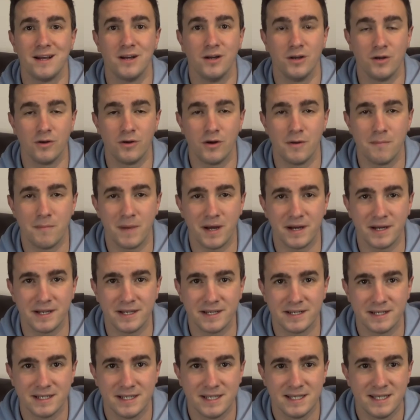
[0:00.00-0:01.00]
a lot of
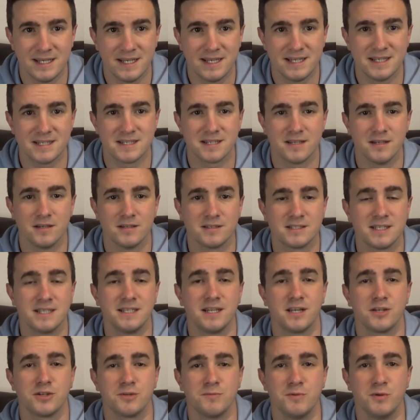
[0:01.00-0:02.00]
money. It's
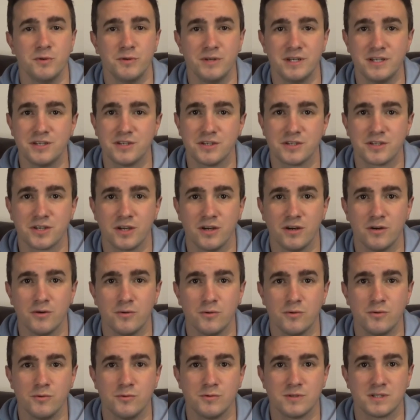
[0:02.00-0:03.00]
Teenage Mutant Ninja
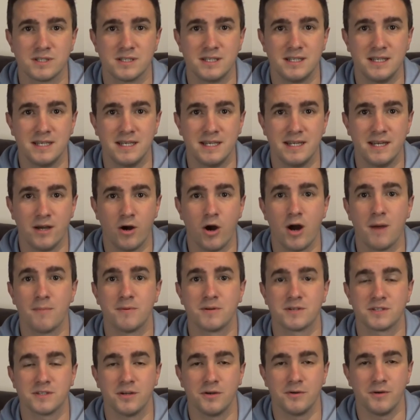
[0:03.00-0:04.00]
Turtles, the
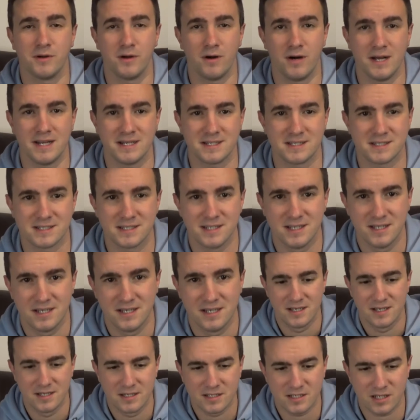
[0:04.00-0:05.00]
Hyperstone Heist.
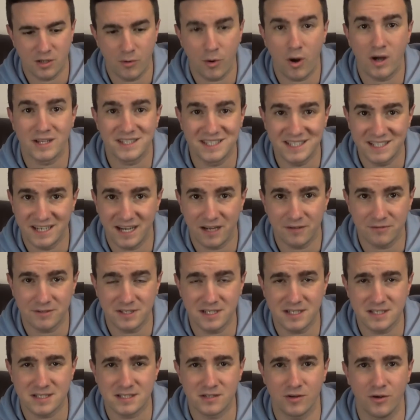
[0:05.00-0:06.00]
So I did have
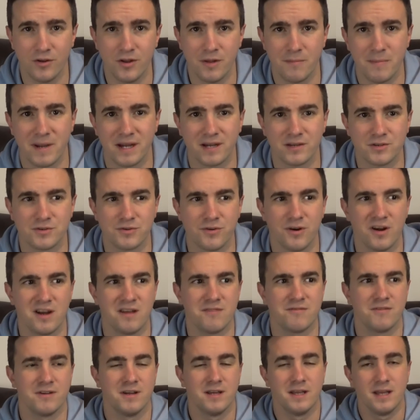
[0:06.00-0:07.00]
this on the Mega
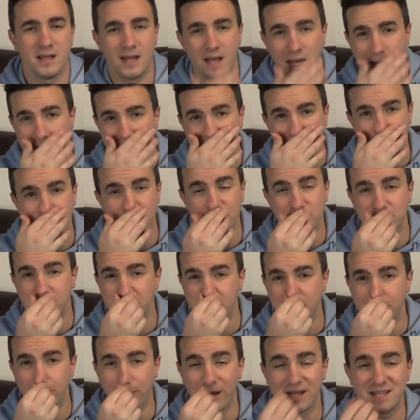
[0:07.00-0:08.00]
Drive, and it was
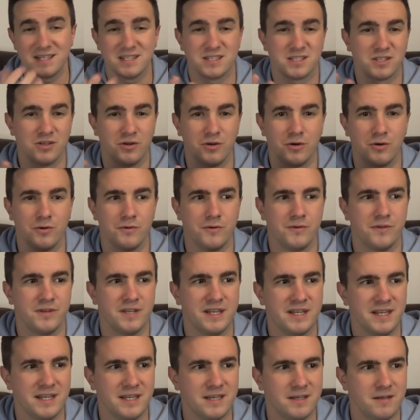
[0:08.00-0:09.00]
based on
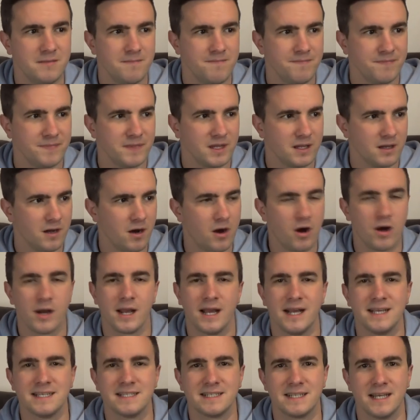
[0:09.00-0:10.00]
the
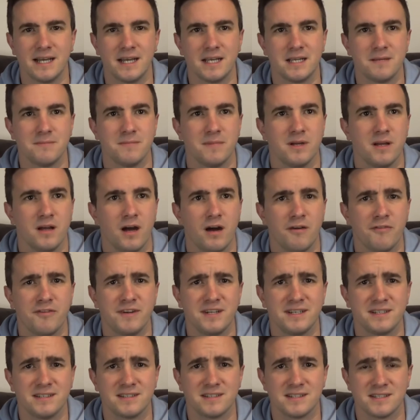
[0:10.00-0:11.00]
arcade game. I
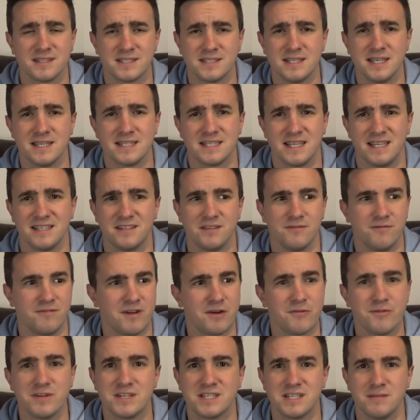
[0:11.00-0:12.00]
think the SNES had a
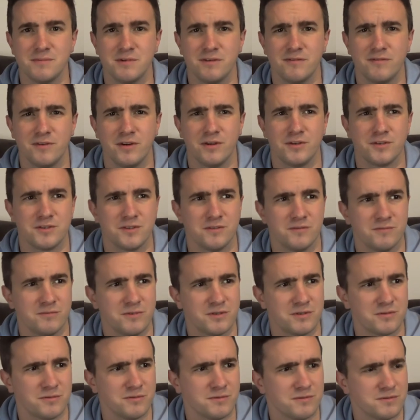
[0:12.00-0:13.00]
very similar version,
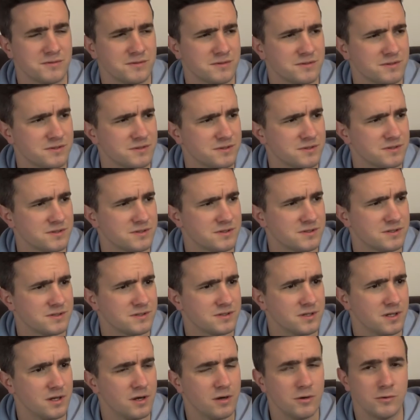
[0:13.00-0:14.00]
which was
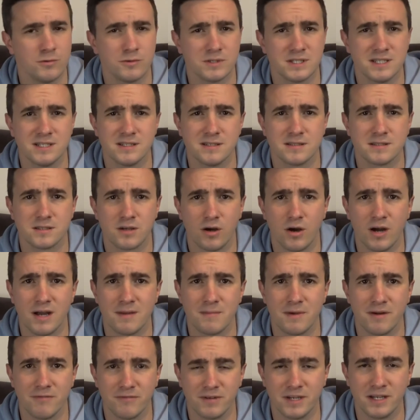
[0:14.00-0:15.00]
Turtles in
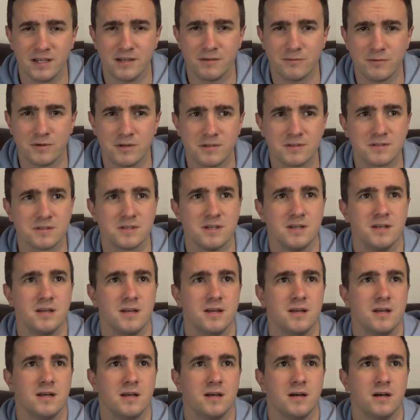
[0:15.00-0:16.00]
Time, I think it was.
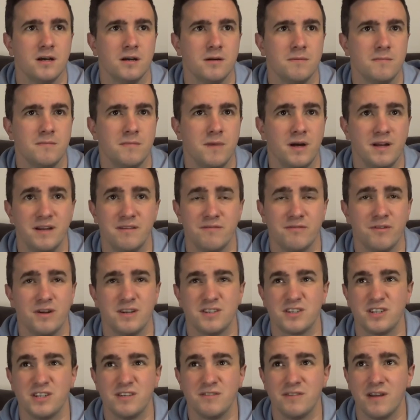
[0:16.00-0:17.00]
I never
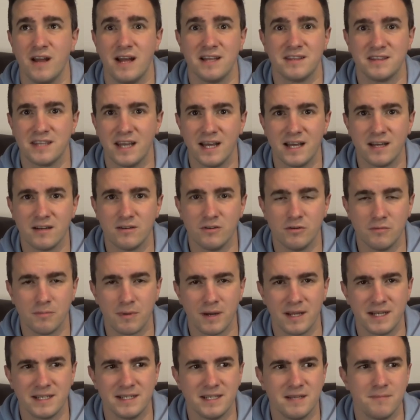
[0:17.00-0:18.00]
actually had that or
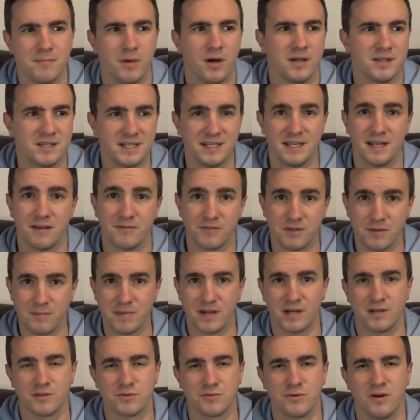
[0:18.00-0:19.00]
played it, but I did have the
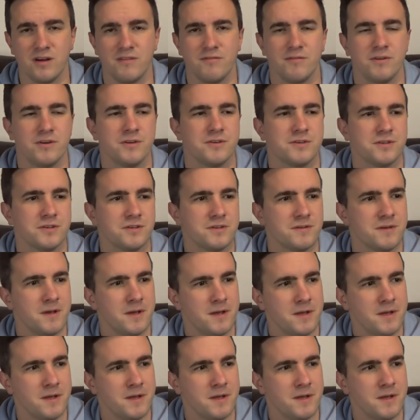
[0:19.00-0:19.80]
Mega Drive version.